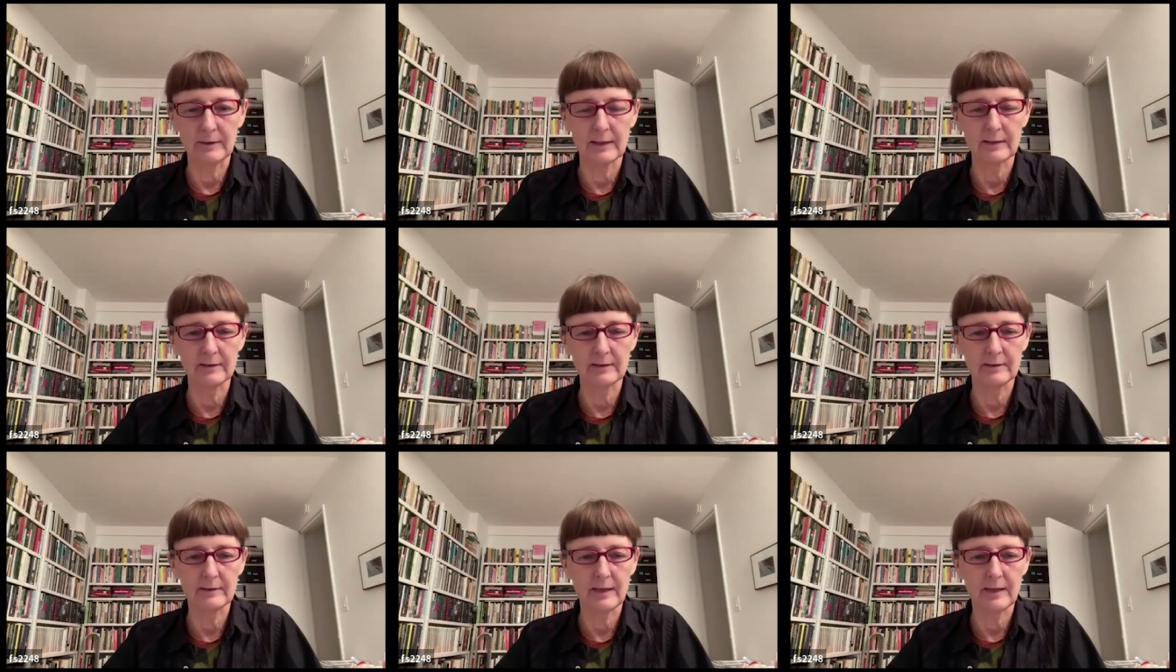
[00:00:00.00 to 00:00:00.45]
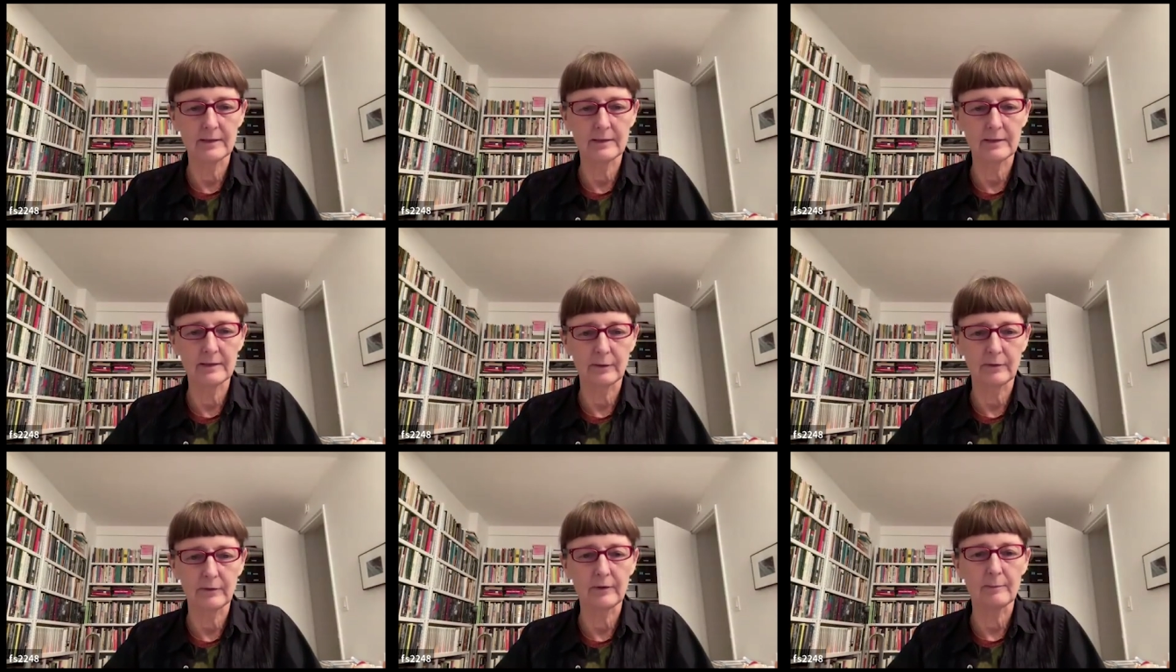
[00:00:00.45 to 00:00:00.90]
That
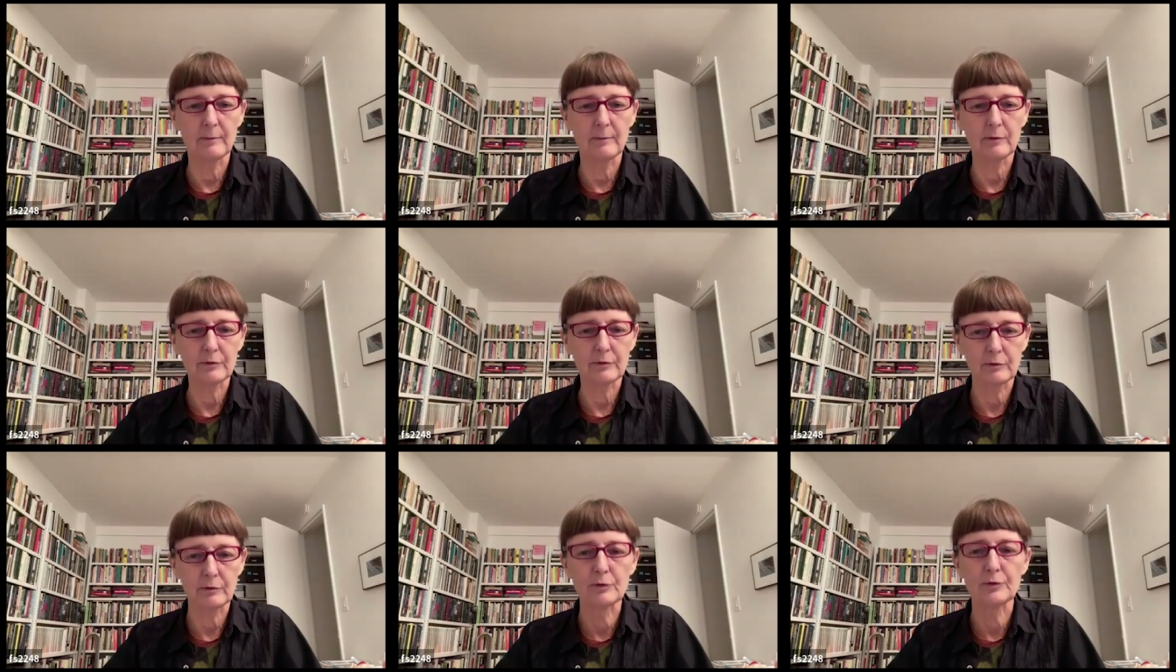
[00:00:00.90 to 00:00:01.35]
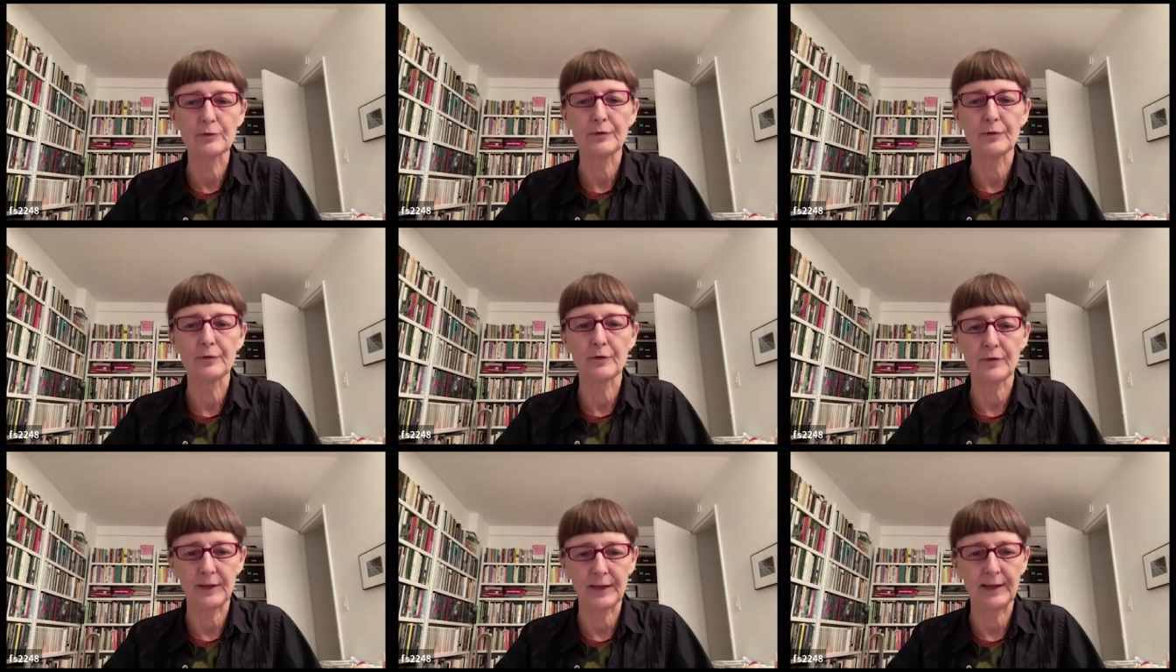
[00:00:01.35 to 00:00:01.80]
that's sort of the most
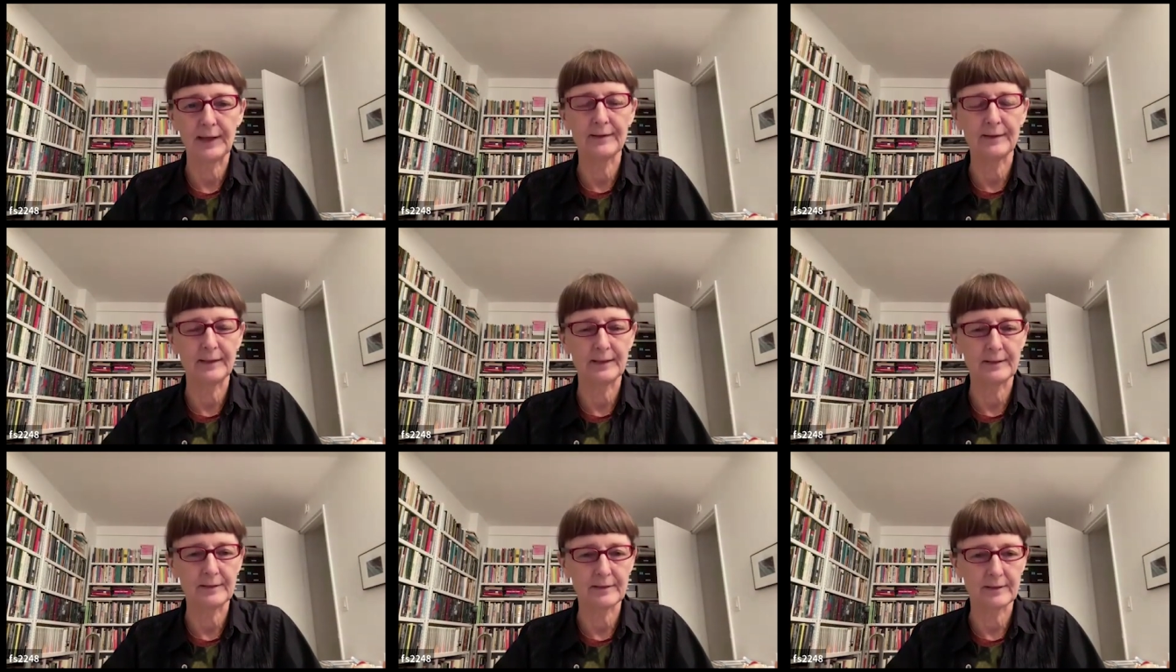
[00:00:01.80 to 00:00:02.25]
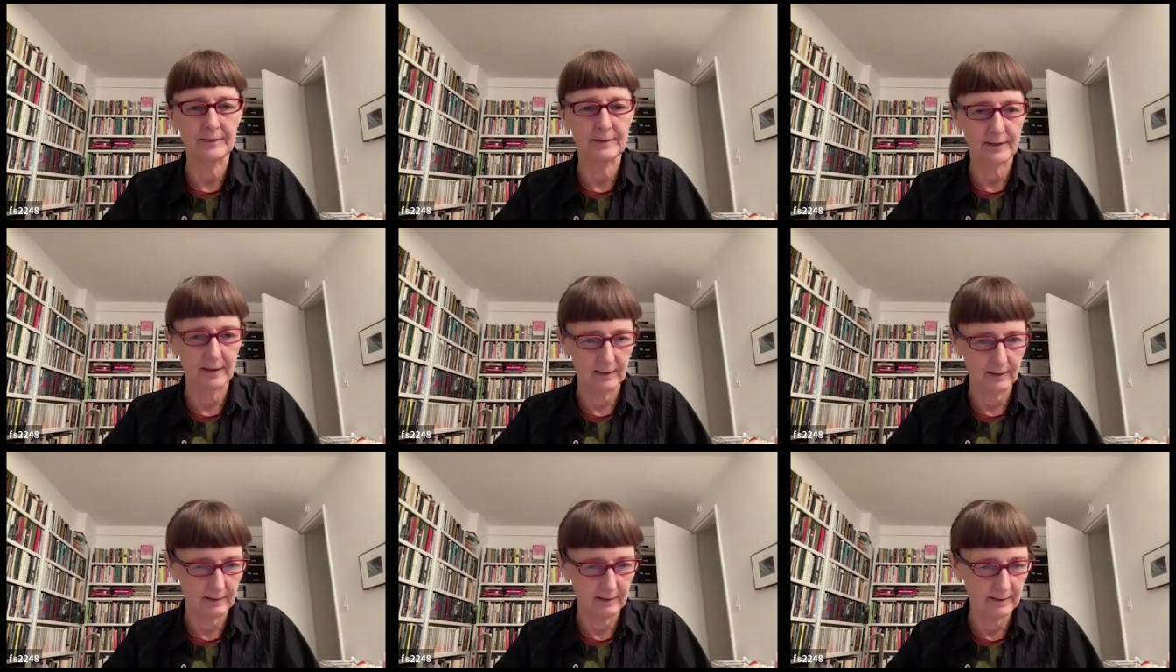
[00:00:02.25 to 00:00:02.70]
useful thing I think to
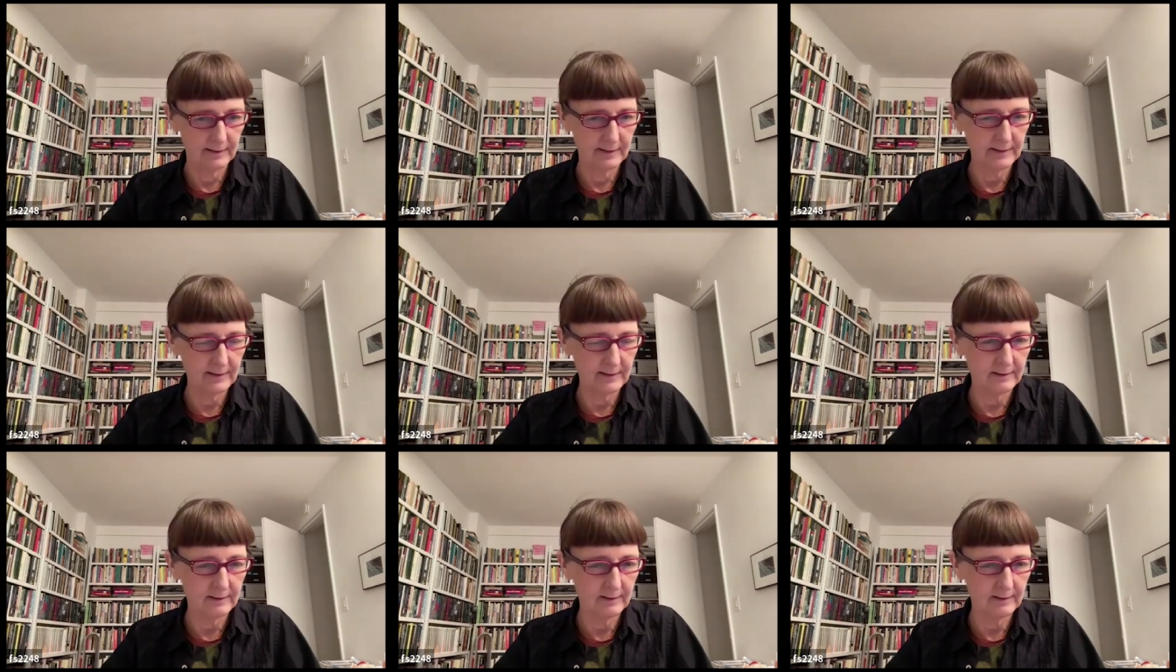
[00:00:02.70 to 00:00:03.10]
tell us.